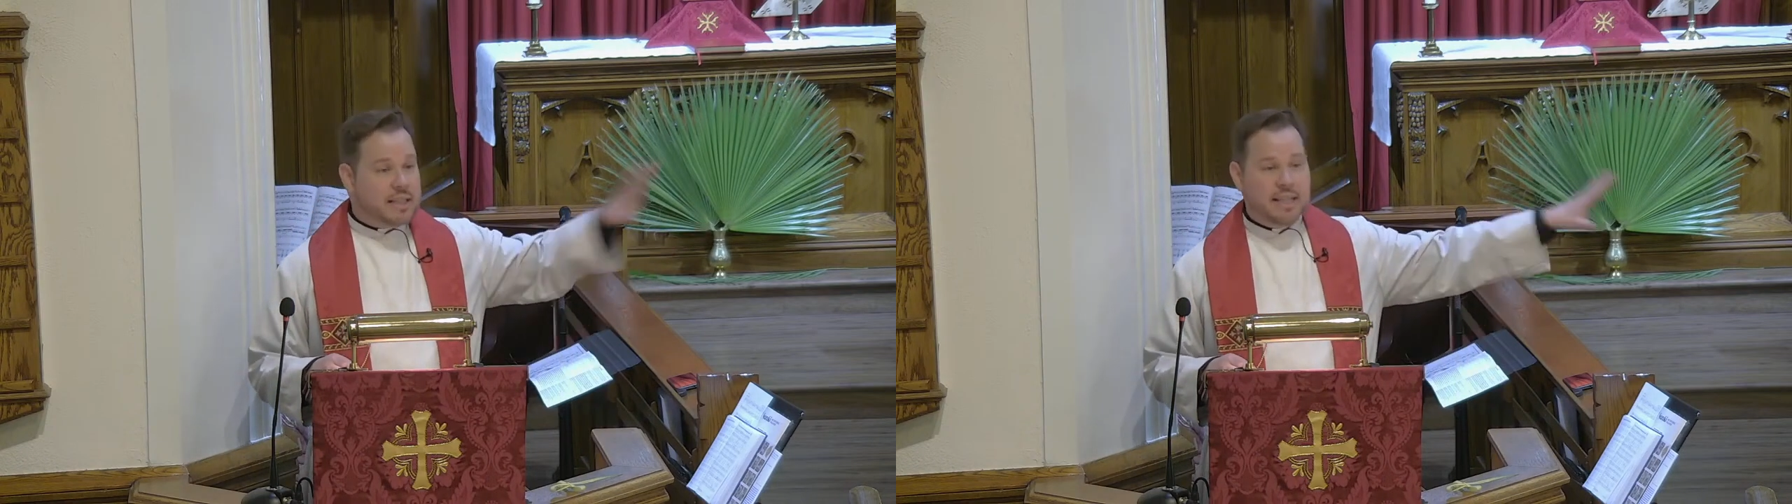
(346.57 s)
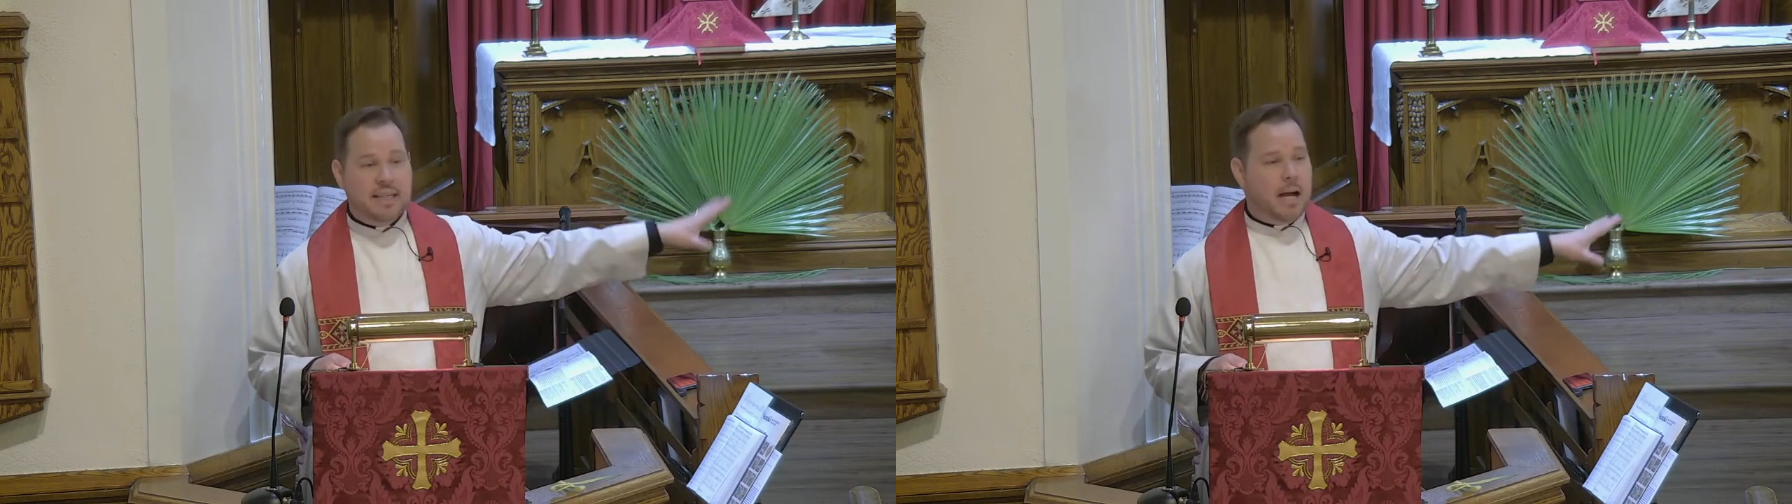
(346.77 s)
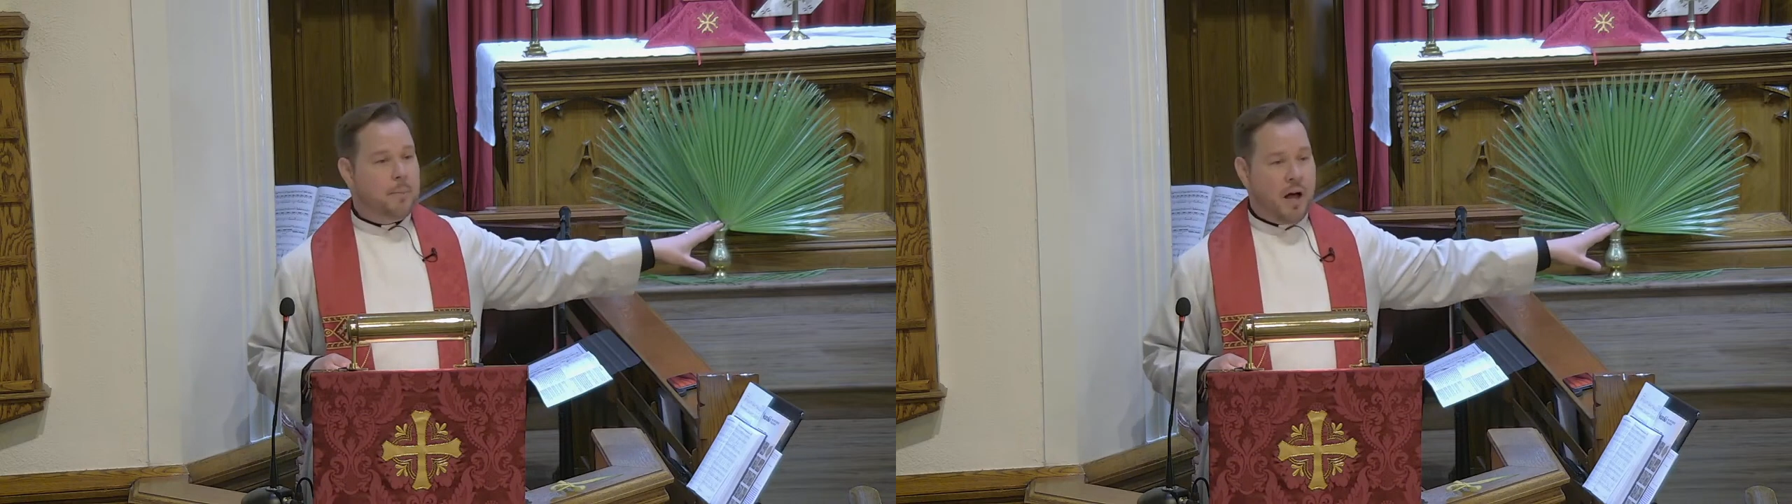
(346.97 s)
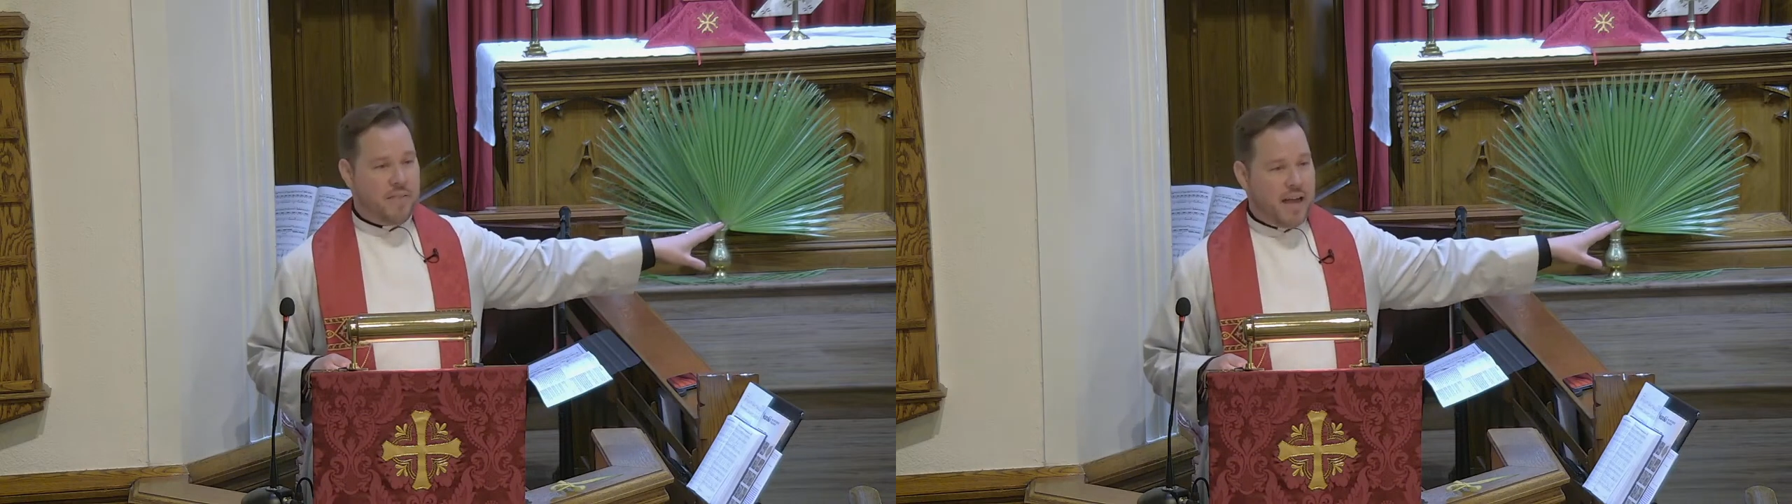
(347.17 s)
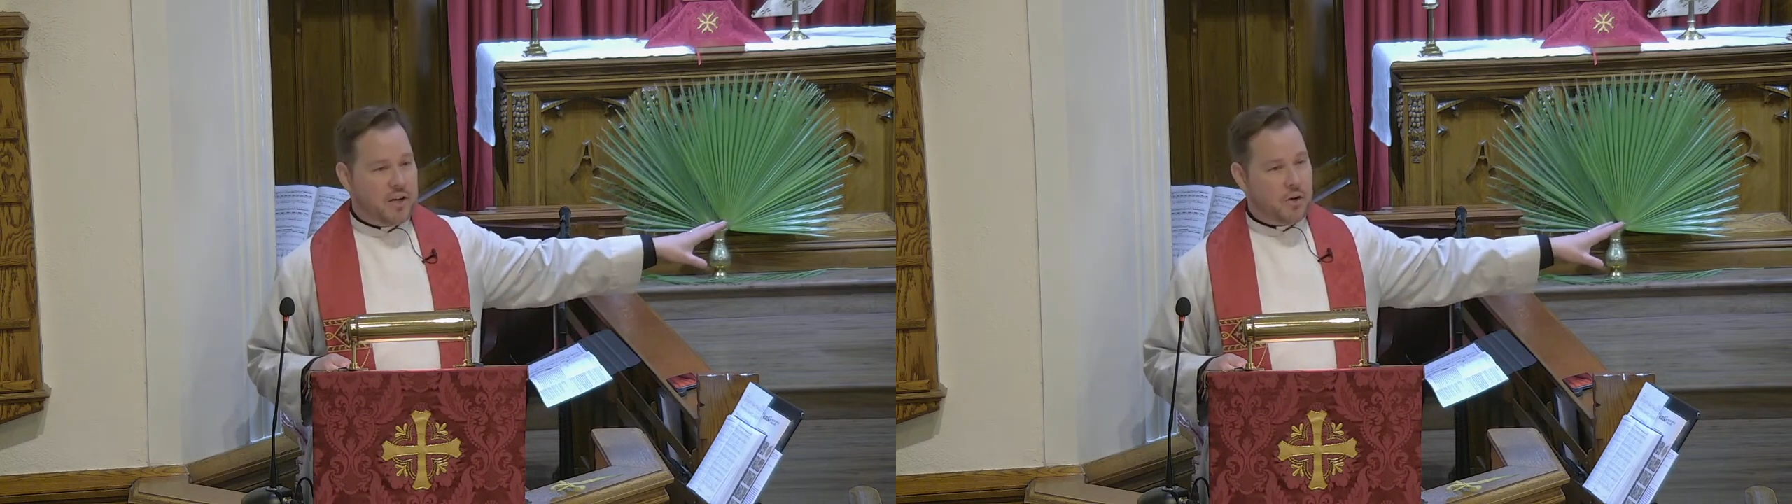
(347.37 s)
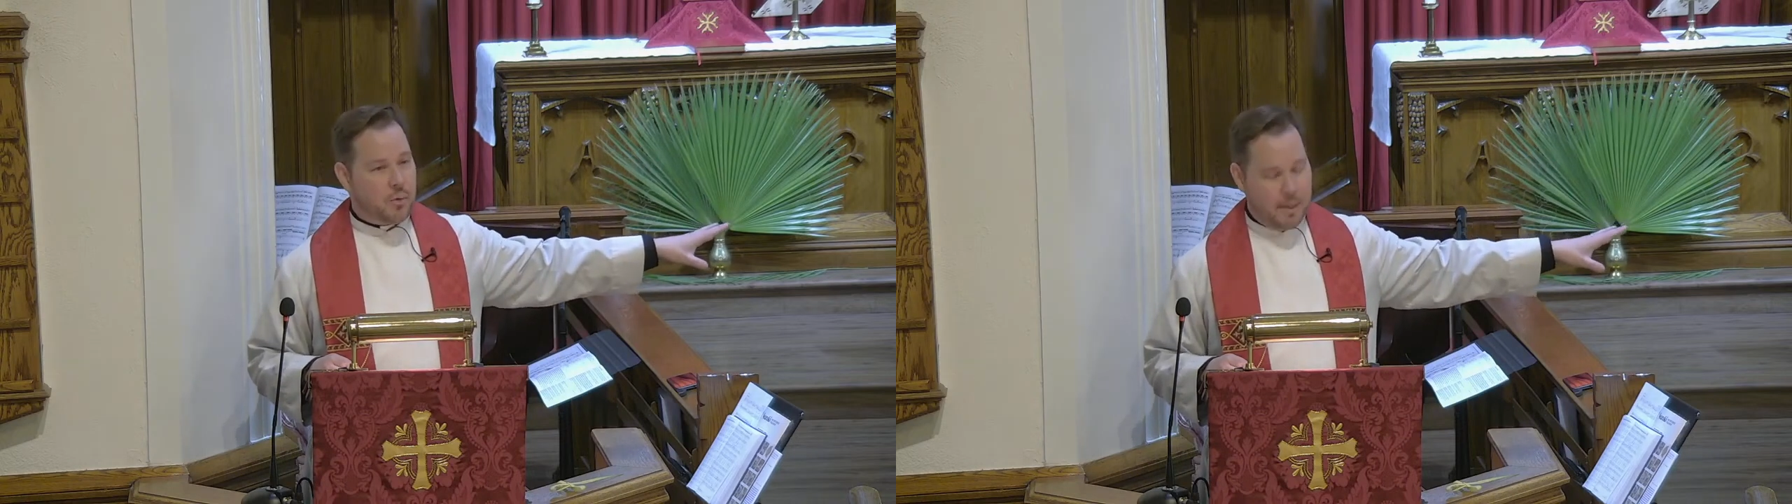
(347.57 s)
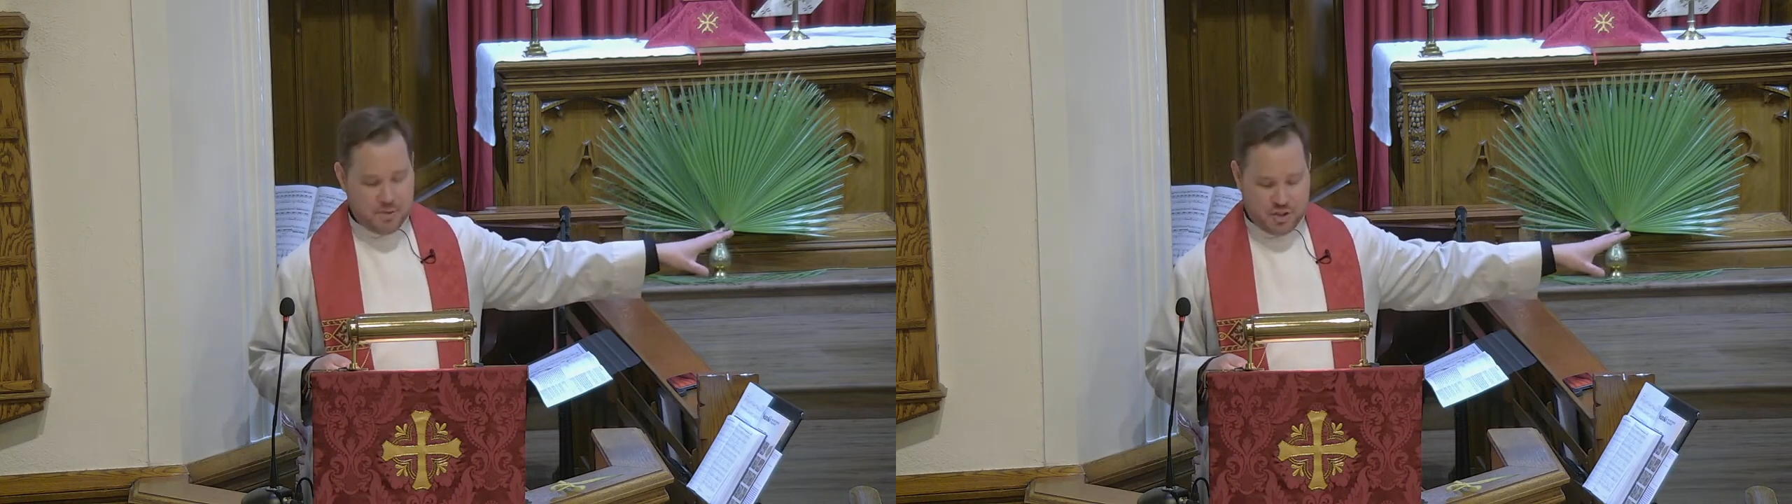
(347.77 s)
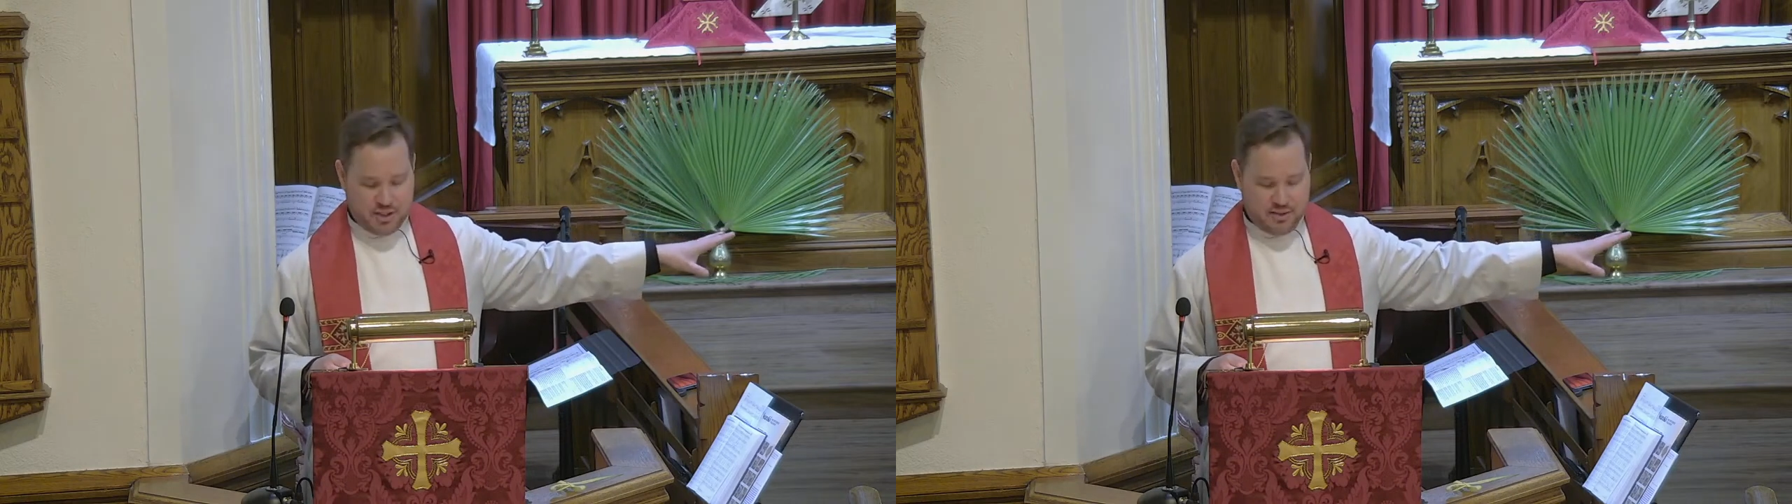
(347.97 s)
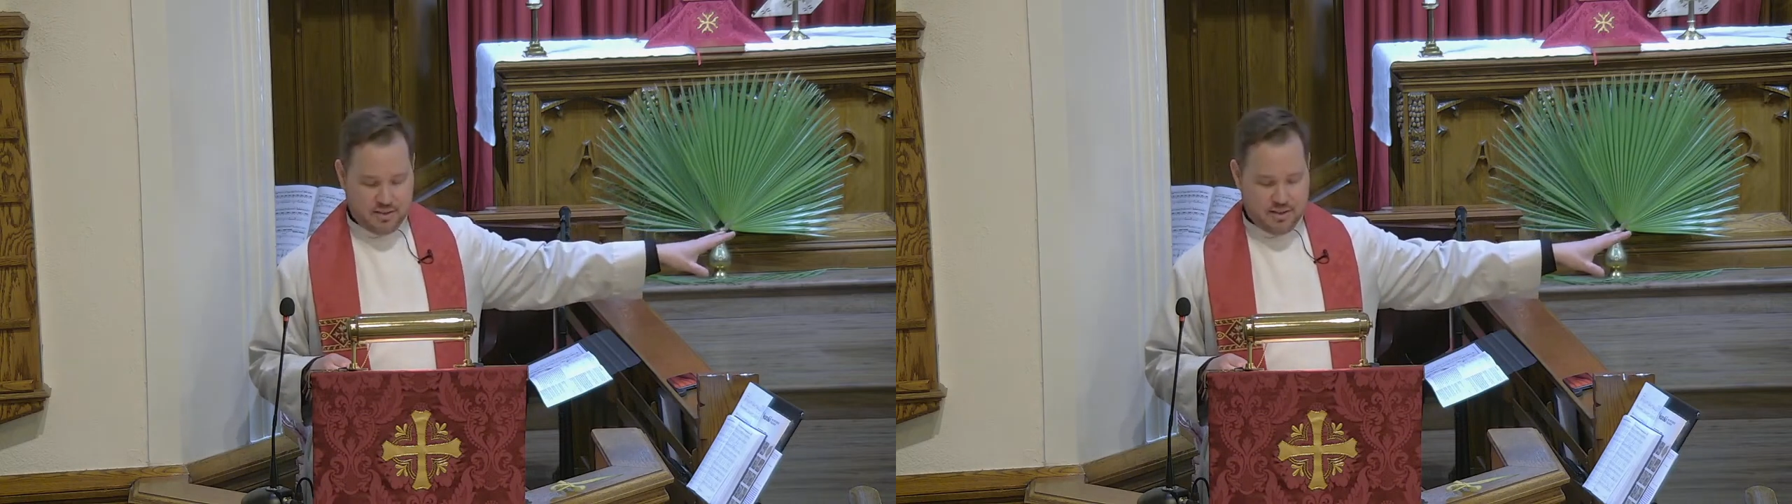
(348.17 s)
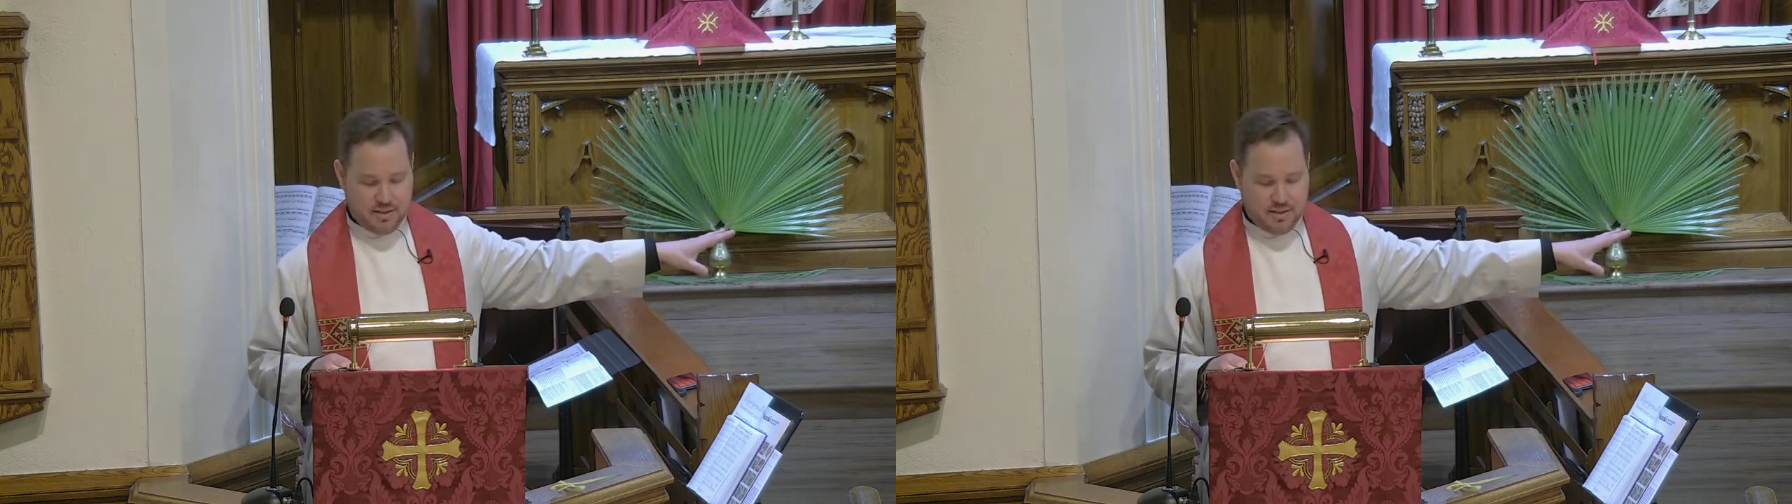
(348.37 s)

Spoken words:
cleaning up all that corruption,